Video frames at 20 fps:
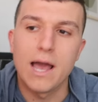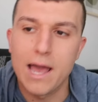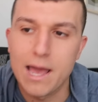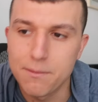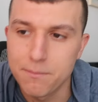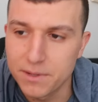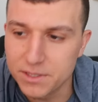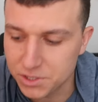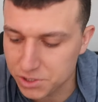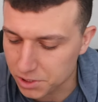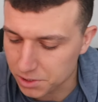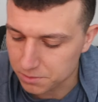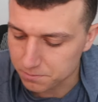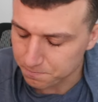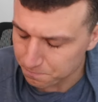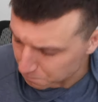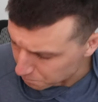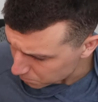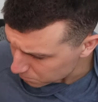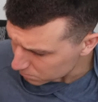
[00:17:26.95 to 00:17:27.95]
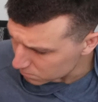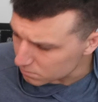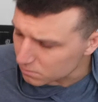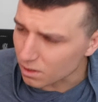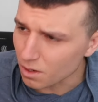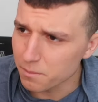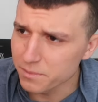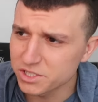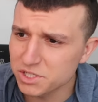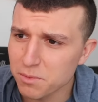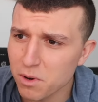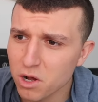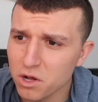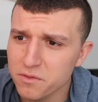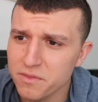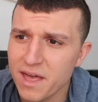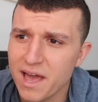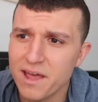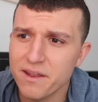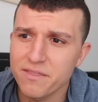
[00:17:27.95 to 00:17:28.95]
And Mr. Mr.
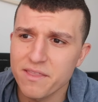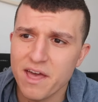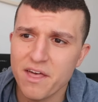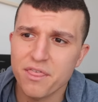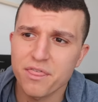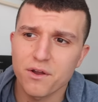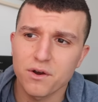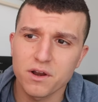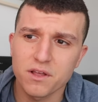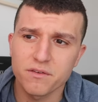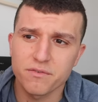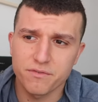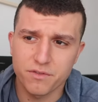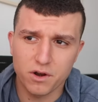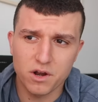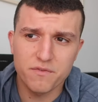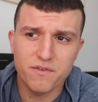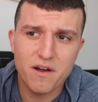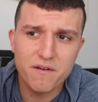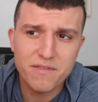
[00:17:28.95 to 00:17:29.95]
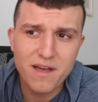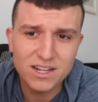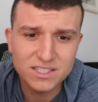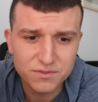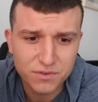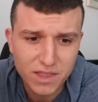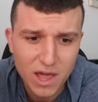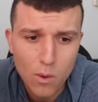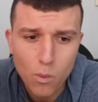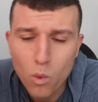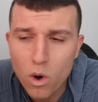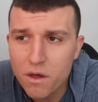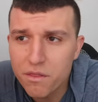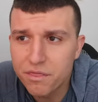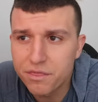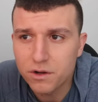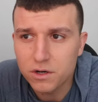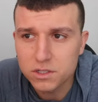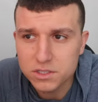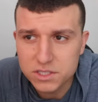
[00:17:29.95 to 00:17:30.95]
Mullen, that, that 30, 35000 for that
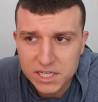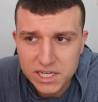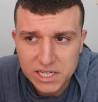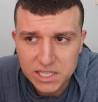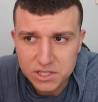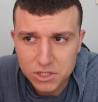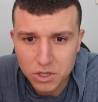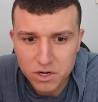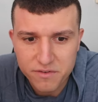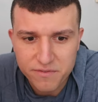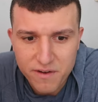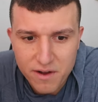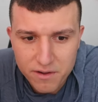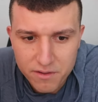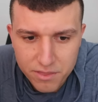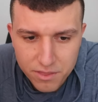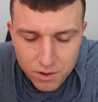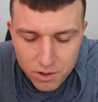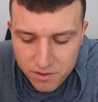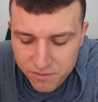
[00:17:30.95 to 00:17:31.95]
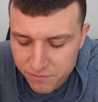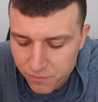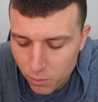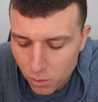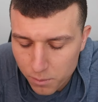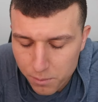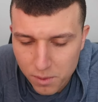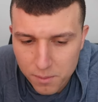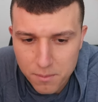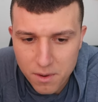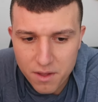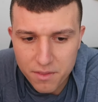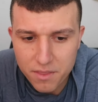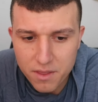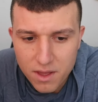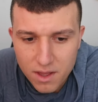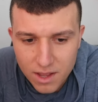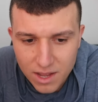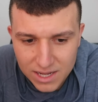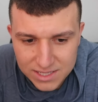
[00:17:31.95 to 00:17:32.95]
113 35, 34 per month,